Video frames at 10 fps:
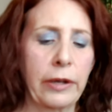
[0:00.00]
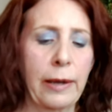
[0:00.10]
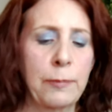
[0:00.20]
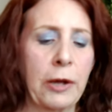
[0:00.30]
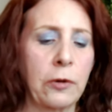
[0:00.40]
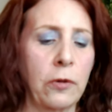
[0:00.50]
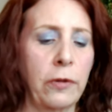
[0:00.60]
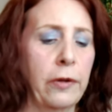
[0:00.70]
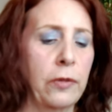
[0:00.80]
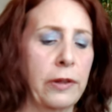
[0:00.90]
It came out
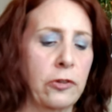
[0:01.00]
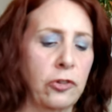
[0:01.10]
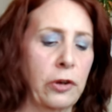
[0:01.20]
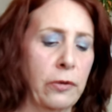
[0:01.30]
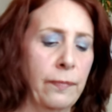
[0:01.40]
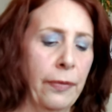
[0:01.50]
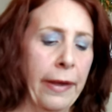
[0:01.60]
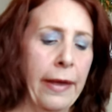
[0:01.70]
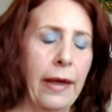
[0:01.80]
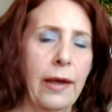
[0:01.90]
earlier this year.
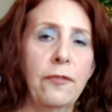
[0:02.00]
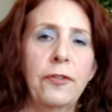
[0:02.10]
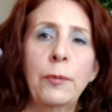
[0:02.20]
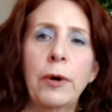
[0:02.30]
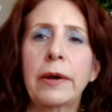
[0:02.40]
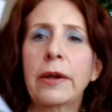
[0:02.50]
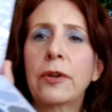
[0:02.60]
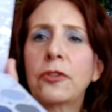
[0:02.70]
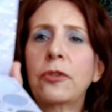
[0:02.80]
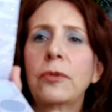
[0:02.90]
If you want
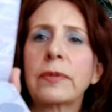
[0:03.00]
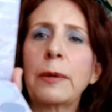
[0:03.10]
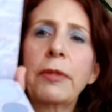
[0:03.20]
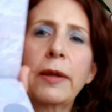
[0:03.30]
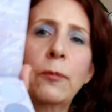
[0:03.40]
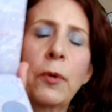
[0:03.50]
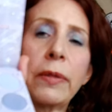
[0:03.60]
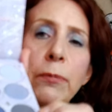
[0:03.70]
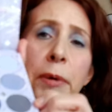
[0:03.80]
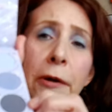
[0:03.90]
to do something
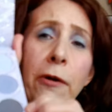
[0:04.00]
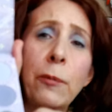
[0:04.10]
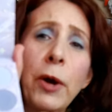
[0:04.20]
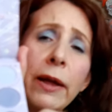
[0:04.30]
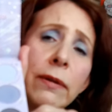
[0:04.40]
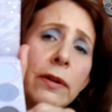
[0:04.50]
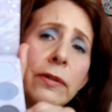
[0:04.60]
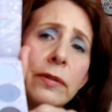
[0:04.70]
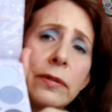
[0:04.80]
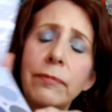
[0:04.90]
with
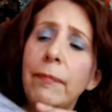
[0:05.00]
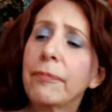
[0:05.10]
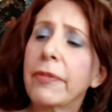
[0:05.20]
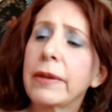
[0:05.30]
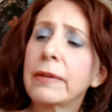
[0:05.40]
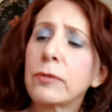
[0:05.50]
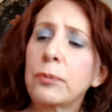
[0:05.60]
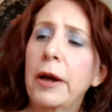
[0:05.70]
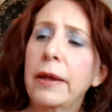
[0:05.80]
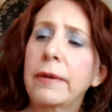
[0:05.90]
periwinkles, this
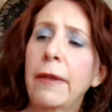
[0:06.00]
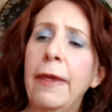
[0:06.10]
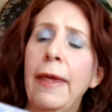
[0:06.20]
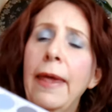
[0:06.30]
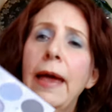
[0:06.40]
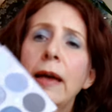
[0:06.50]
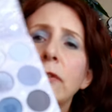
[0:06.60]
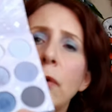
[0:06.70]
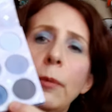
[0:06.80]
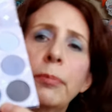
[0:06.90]
one
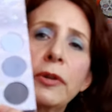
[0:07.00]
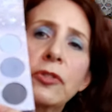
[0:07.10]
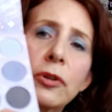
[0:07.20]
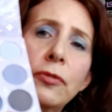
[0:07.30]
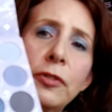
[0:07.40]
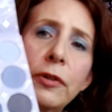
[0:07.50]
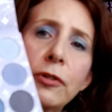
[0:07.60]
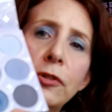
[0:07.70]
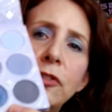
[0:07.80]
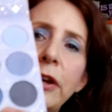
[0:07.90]
has a whole bunch of
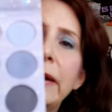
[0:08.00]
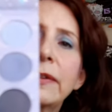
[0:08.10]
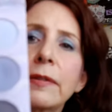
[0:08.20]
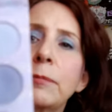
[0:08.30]
different shades